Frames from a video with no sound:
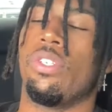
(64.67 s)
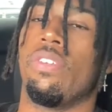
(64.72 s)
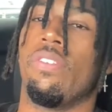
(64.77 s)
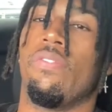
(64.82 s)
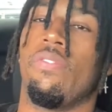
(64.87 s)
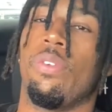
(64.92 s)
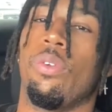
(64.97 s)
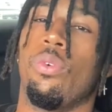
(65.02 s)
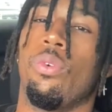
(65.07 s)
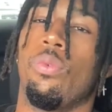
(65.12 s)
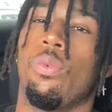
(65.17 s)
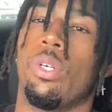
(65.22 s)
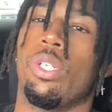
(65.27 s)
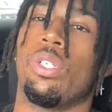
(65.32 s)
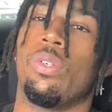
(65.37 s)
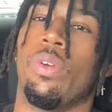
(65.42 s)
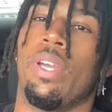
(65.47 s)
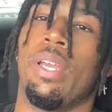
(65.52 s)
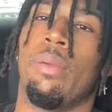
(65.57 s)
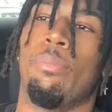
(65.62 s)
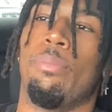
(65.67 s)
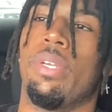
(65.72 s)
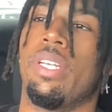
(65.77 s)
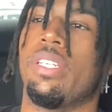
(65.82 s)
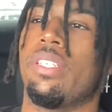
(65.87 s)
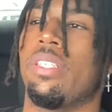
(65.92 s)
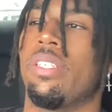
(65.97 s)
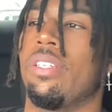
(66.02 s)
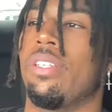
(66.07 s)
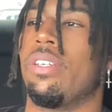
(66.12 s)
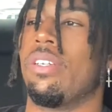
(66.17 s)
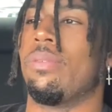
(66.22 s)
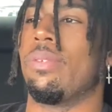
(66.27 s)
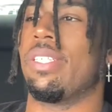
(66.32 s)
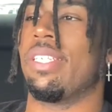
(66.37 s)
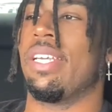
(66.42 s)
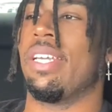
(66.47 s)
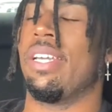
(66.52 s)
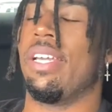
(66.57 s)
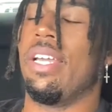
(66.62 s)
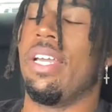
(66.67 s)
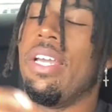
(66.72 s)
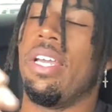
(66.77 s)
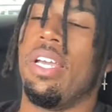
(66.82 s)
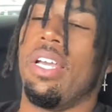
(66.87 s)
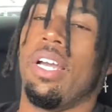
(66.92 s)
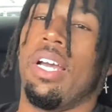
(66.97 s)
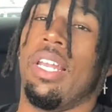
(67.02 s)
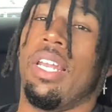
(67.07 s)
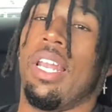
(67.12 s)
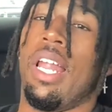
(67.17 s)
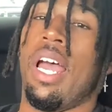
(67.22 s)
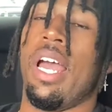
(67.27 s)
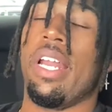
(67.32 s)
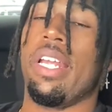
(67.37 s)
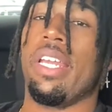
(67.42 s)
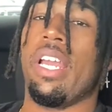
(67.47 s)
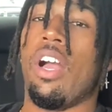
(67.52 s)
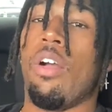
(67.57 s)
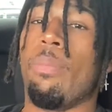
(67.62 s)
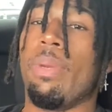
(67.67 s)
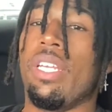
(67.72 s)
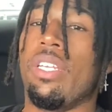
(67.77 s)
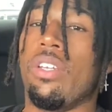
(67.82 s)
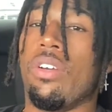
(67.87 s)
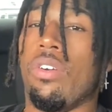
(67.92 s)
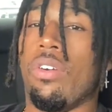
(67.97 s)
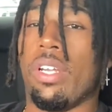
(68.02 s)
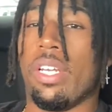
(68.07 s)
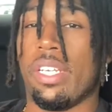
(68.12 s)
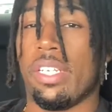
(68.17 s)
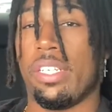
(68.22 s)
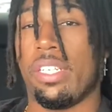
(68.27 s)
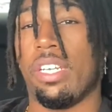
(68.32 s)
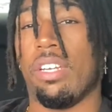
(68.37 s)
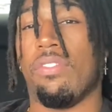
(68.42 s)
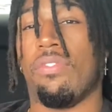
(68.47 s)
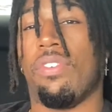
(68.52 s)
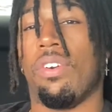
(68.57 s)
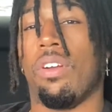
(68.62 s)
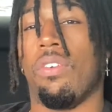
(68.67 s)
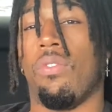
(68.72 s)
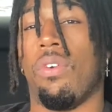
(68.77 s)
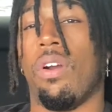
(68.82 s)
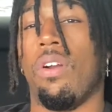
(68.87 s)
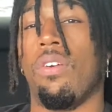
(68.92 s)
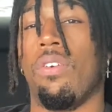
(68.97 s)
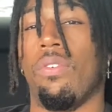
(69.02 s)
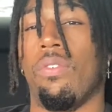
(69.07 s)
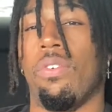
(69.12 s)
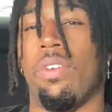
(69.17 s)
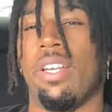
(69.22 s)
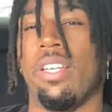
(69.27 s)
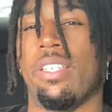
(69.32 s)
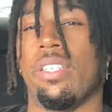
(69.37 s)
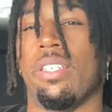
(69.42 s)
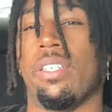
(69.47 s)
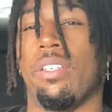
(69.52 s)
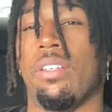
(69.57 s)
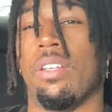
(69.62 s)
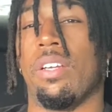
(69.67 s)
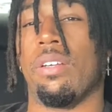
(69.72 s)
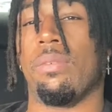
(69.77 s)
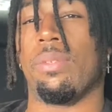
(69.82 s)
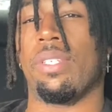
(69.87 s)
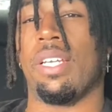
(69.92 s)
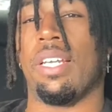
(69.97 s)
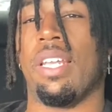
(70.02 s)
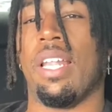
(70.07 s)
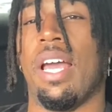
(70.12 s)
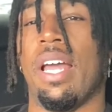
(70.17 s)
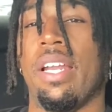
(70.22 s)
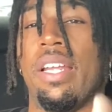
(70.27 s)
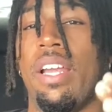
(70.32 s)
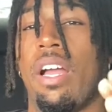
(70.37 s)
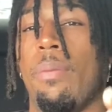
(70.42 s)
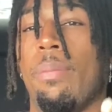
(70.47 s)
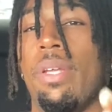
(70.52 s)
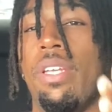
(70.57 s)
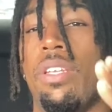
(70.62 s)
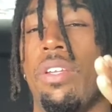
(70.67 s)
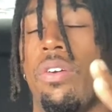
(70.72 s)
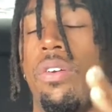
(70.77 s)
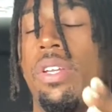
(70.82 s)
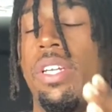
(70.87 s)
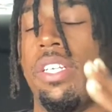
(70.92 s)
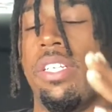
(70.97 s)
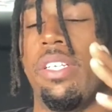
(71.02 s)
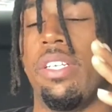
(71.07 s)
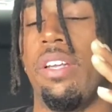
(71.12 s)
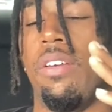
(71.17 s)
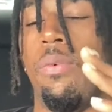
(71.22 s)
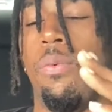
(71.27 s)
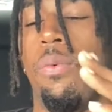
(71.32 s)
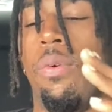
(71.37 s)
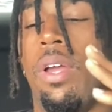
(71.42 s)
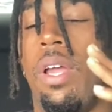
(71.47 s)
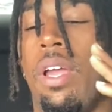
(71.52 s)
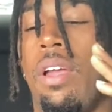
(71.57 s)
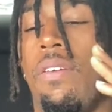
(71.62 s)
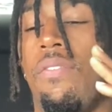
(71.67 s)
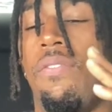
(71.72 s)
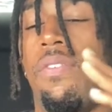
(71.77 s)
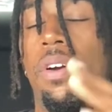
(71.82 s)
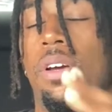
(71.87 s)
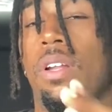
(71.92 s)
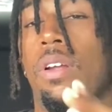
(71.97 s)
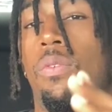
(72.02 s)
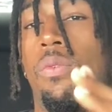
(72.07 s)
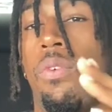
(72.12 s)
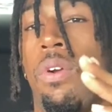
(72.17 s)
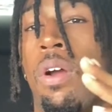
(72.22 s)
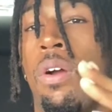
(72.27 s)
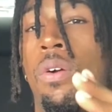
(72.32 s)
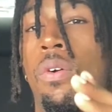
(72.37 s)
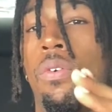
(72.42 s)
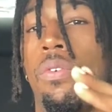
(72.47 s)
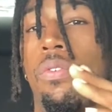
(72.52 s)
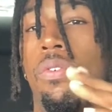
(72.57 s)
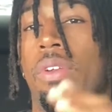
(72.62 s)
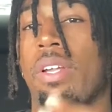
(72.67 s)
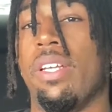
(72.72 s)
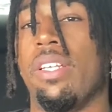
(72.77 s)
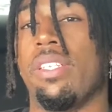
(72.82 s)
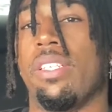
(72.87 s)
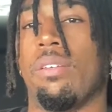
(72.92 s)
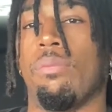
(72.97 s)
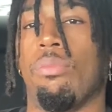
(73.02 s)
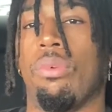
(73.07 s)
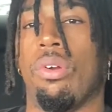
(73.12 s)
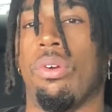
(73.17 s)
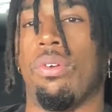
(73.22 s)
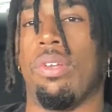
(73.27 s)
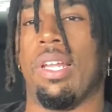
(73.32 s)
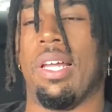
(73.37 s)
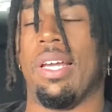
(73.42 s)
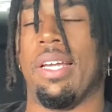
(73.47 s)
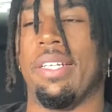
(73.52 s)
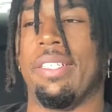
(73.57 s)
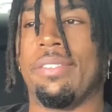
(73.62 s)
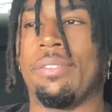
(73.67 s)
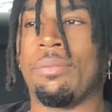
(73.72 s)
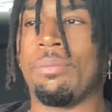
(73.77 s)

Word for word: your fuel? What's your ambition? You know what I'm saying? A lot of y'all be doing this shit for the wrong reason. You know what I'm saying? A lot of y'all be doing this shit for the wrong reason, bro. Like,